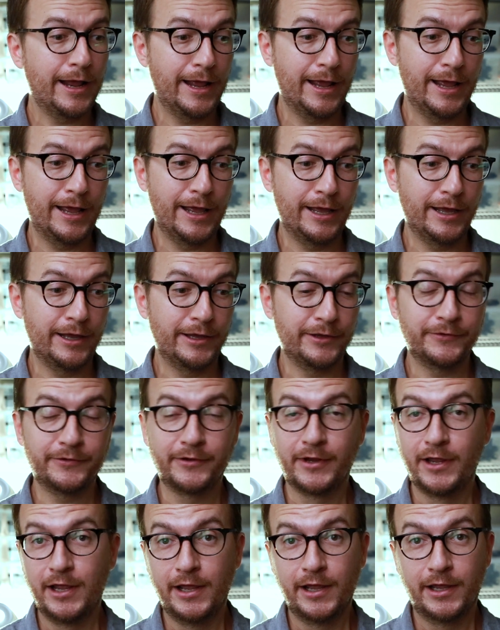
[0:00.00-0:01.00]
and
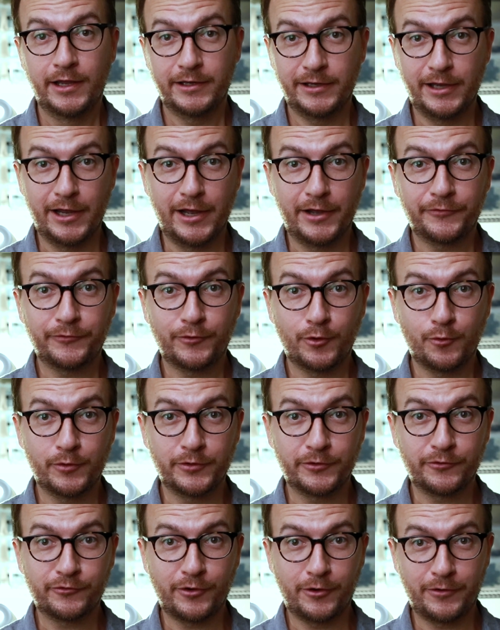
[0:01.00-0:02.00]
yeah, so I
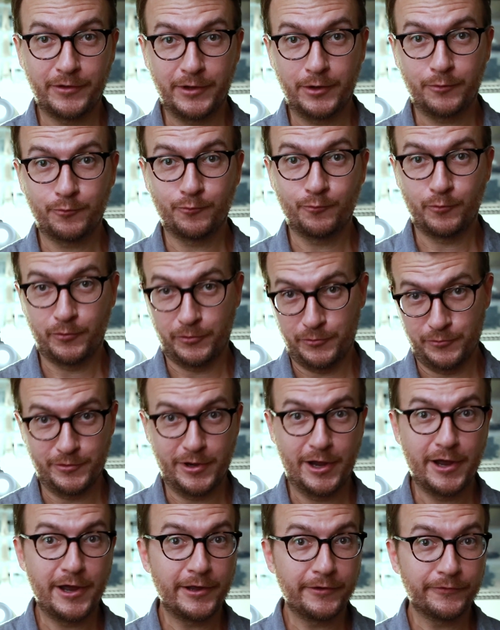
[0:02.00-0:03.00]
wanted to share that with you
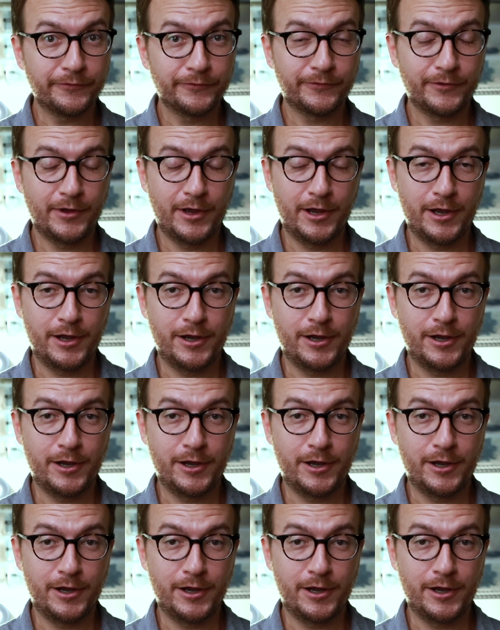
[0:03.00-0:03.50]
guys.